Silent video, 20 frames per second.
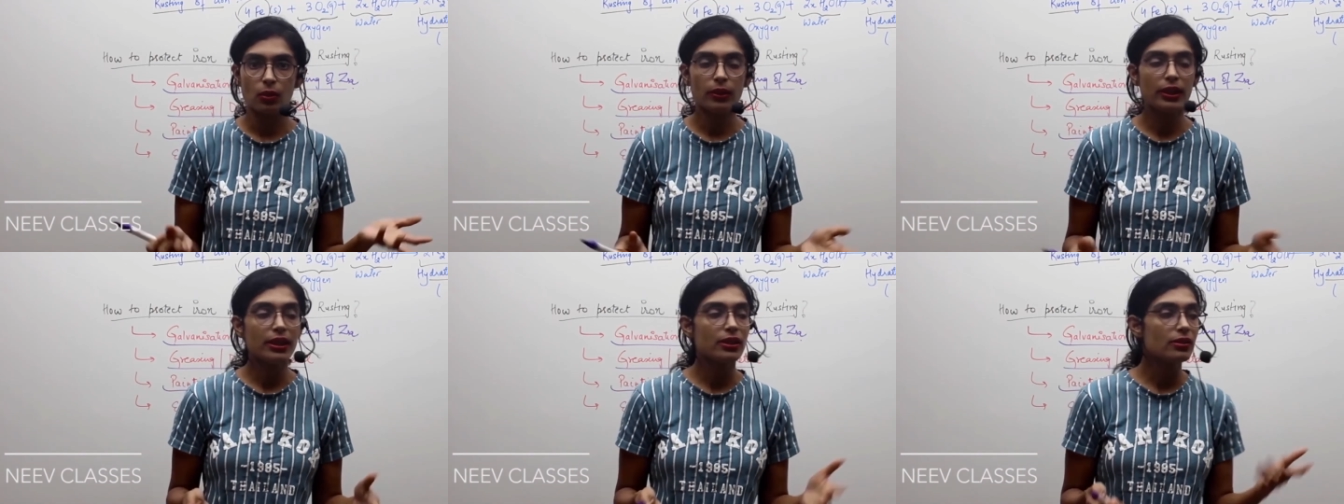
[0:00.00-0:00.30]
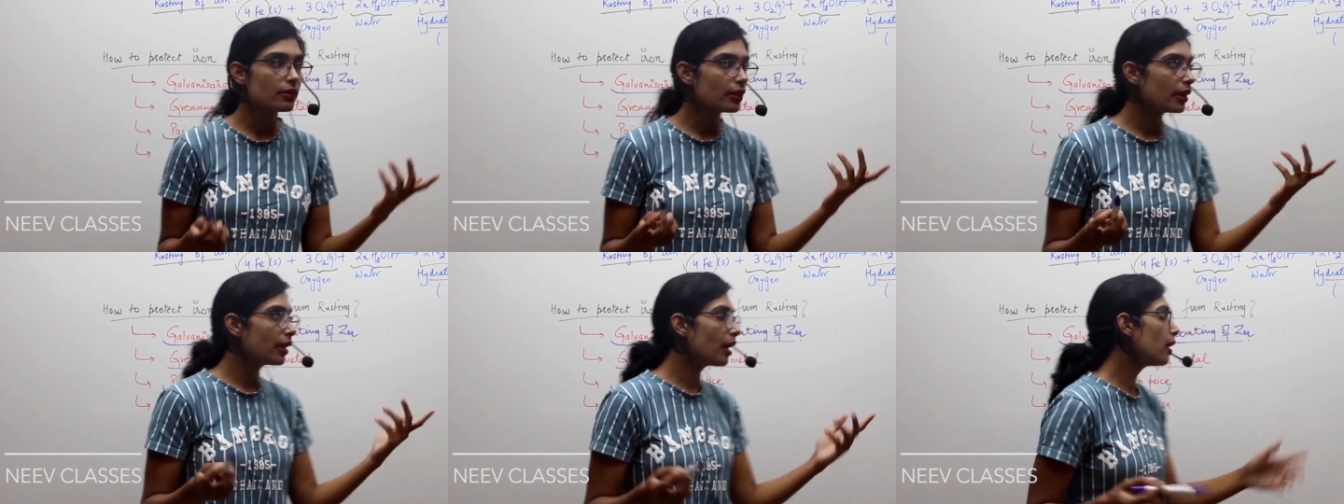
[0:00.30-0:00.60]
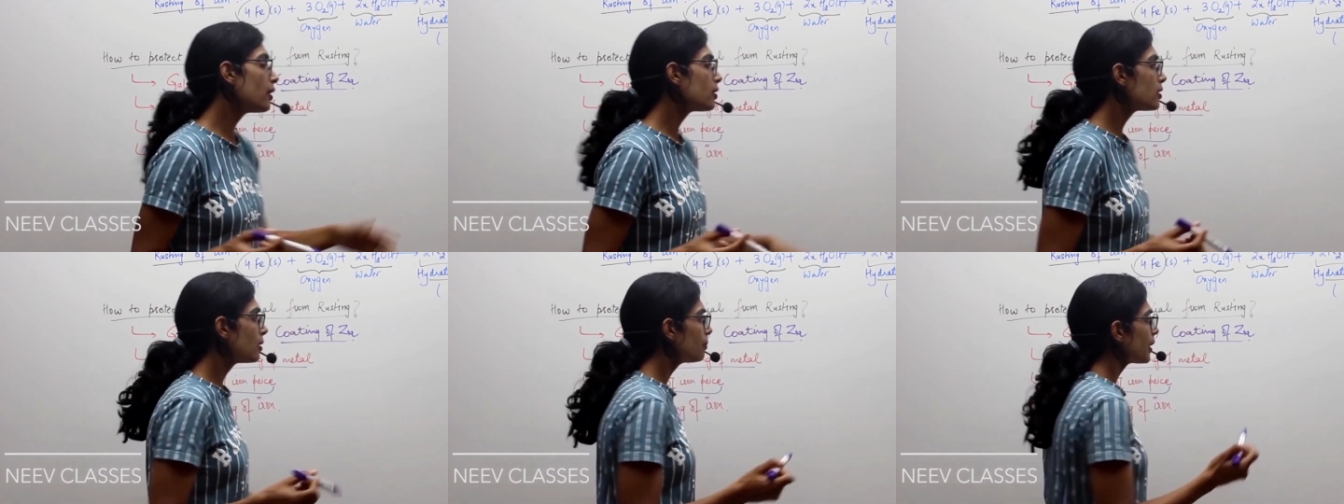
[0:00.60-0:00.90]
Okay, so there
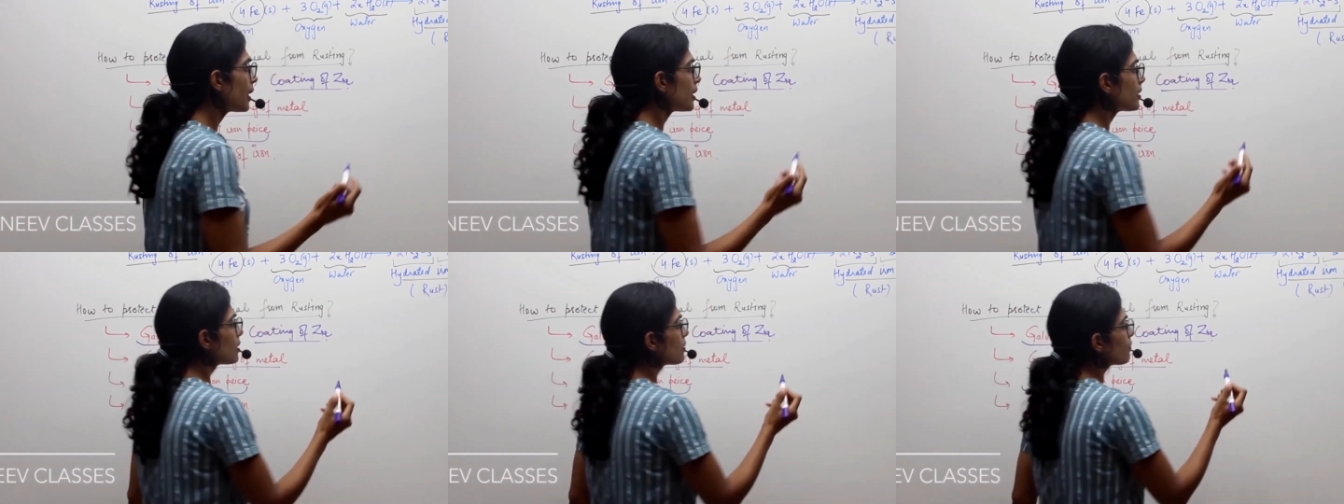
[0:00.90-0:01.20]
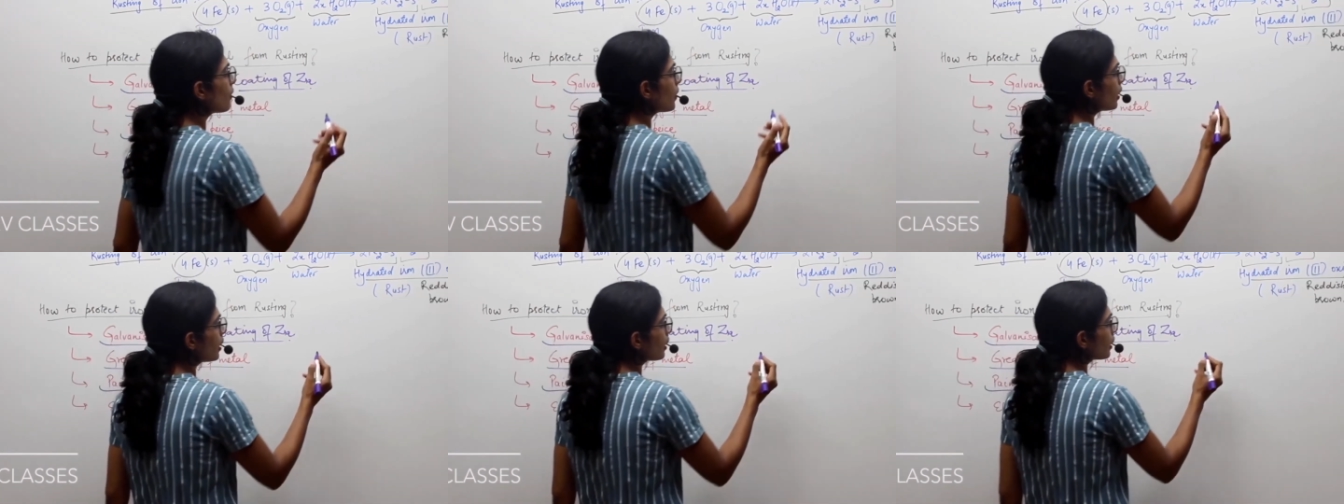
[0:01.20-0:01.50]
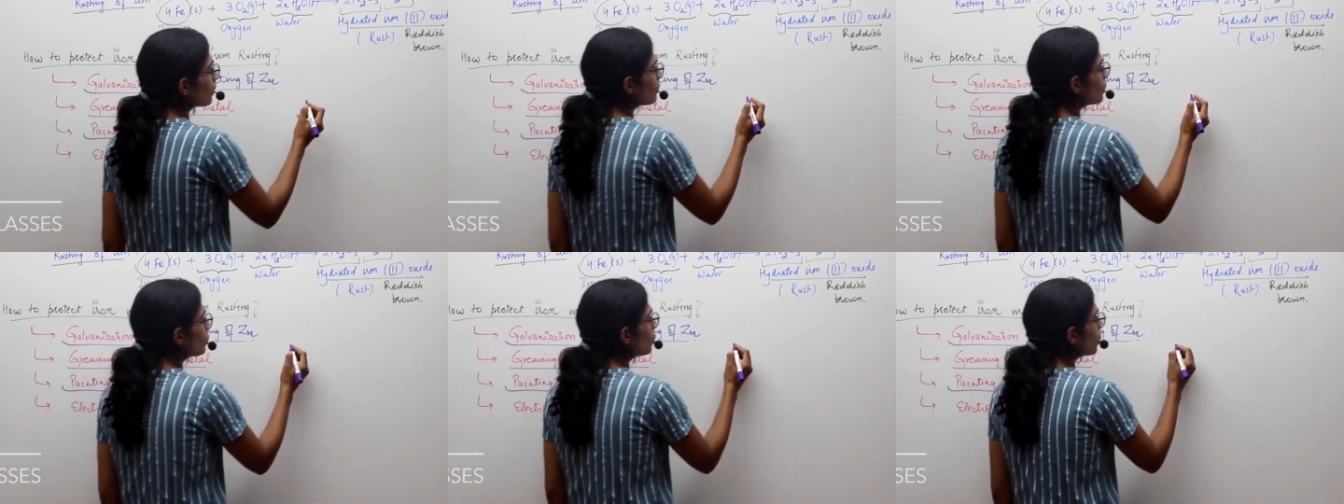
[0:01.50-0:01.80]
are some cases when they
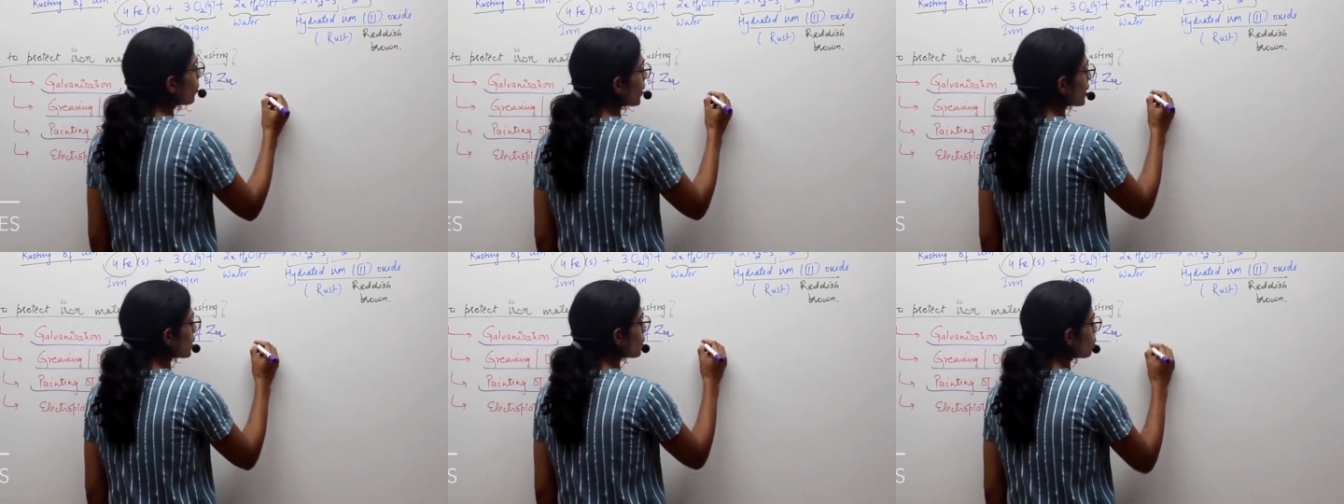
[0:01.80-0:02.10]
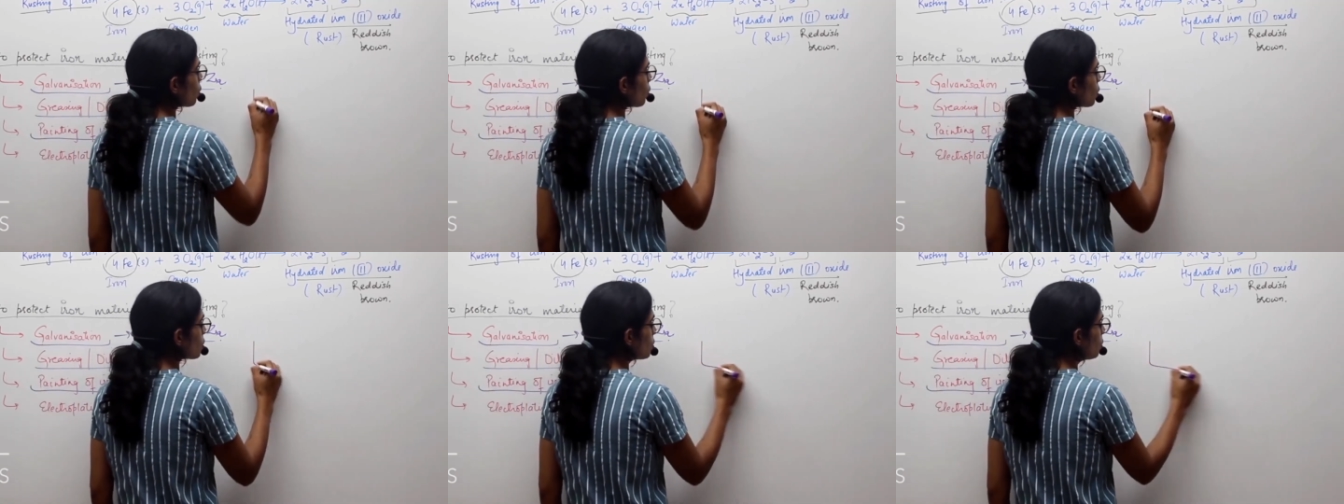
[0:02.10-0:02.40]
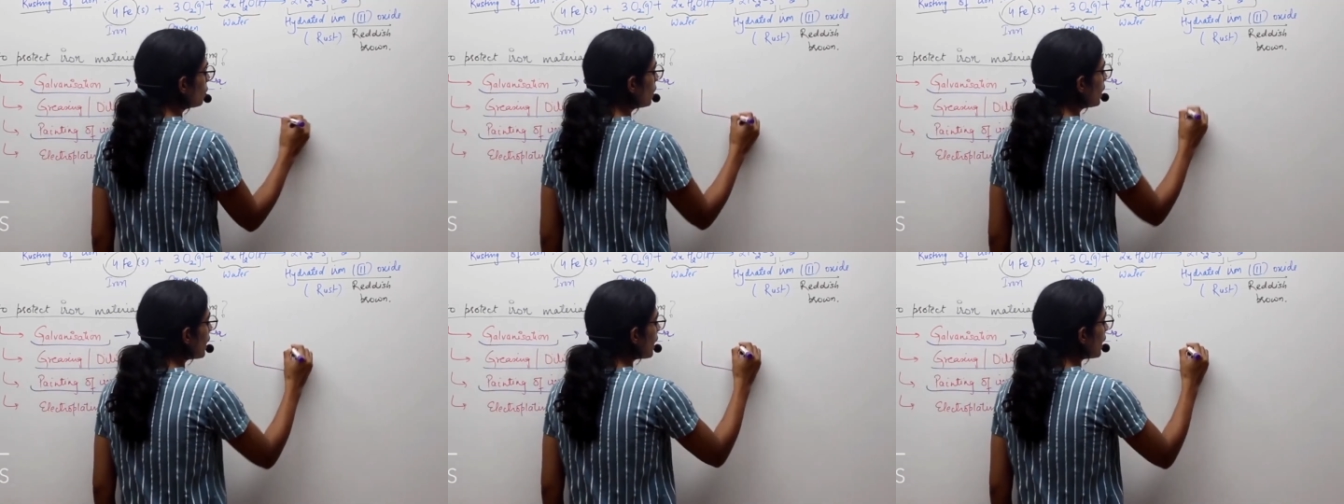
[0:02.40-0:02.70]
give you a question
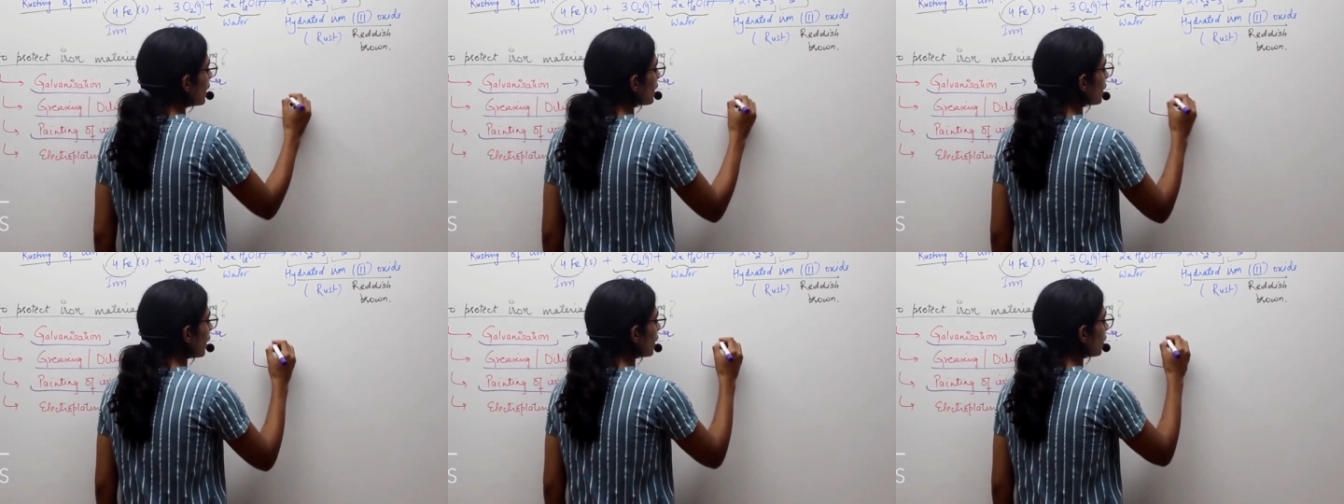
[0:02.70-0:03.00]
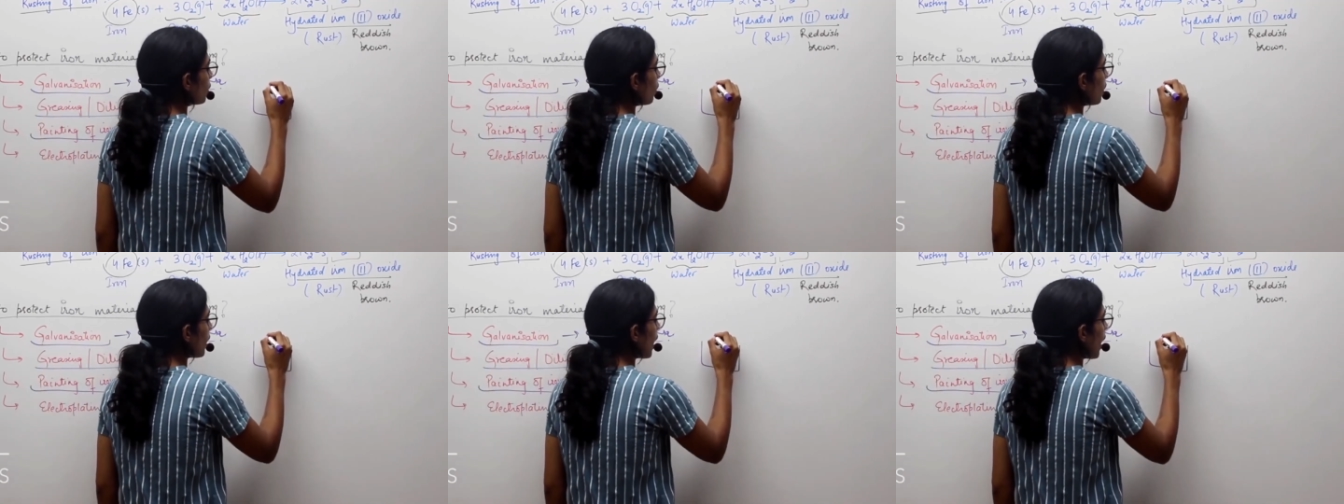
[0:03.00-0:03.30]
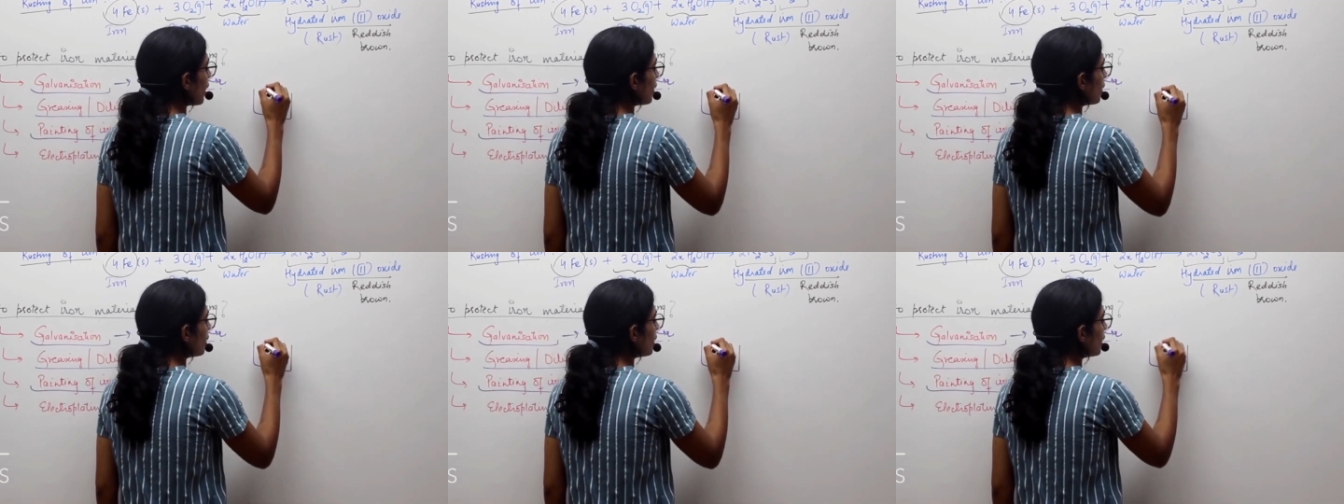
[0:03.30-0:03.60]
also that your
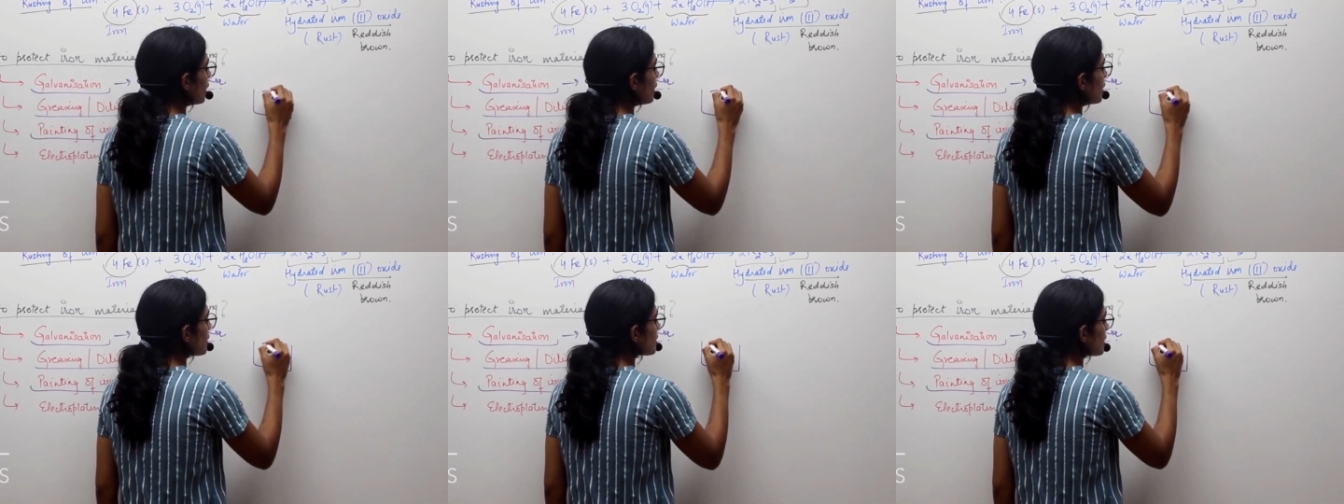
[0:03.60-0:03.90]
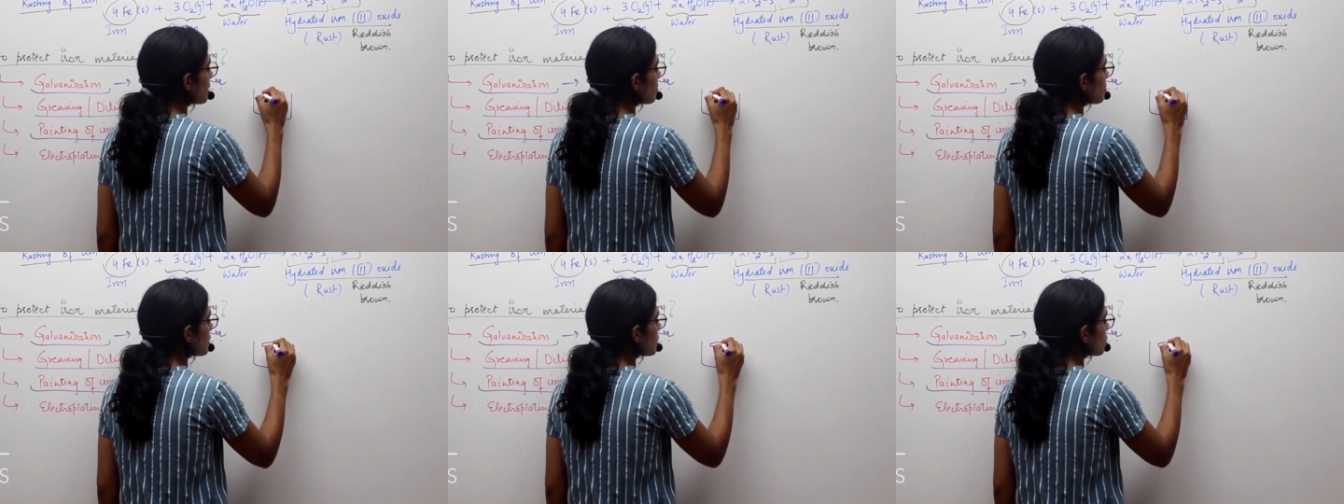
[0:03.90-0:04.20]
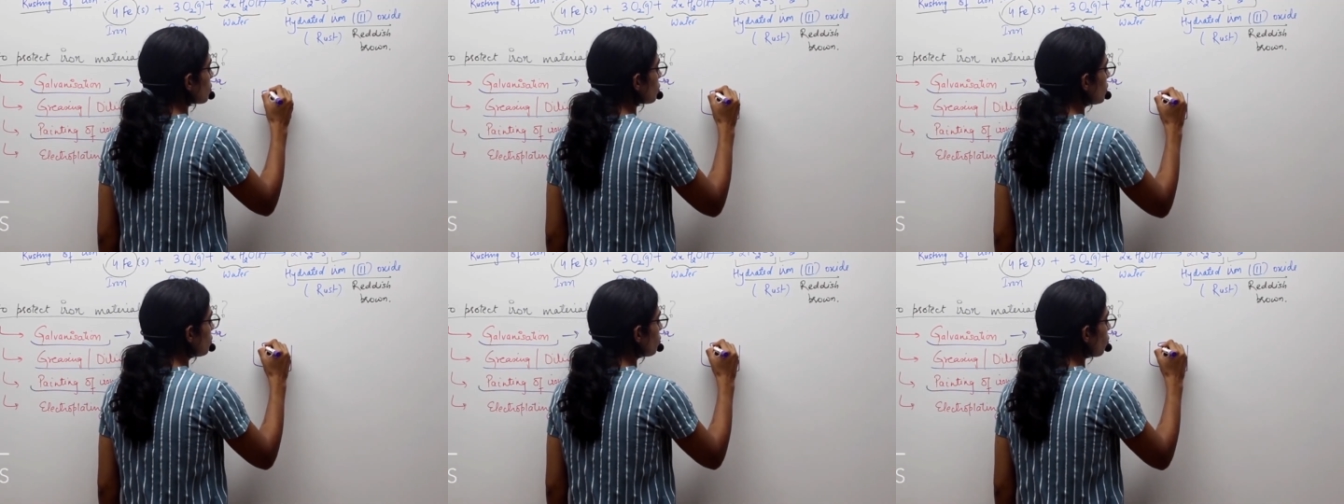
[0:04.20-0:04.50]
iron nail is dipped
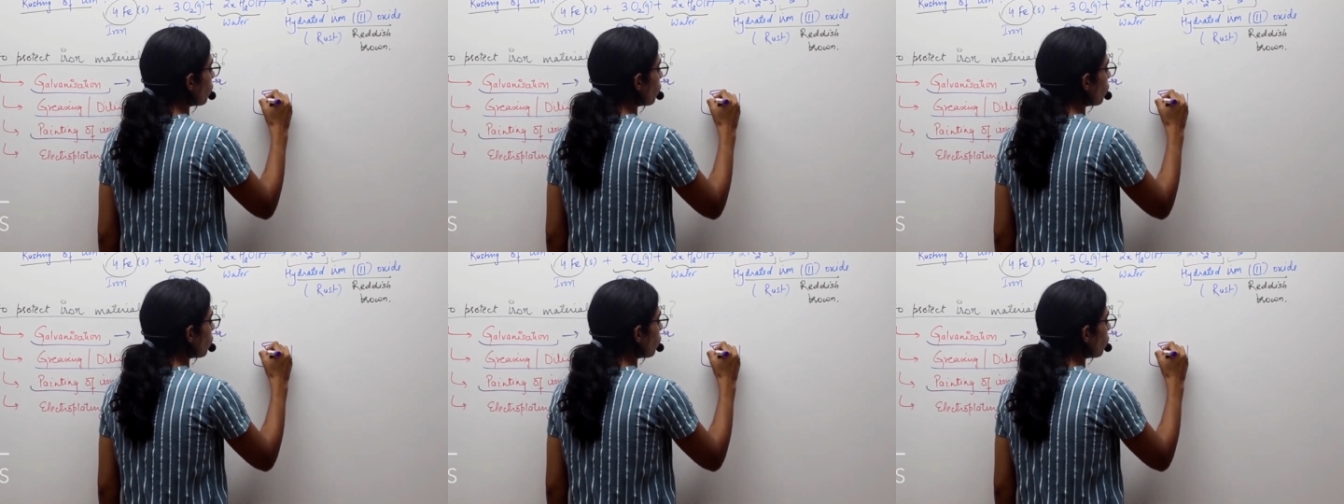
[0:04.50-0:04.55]
into the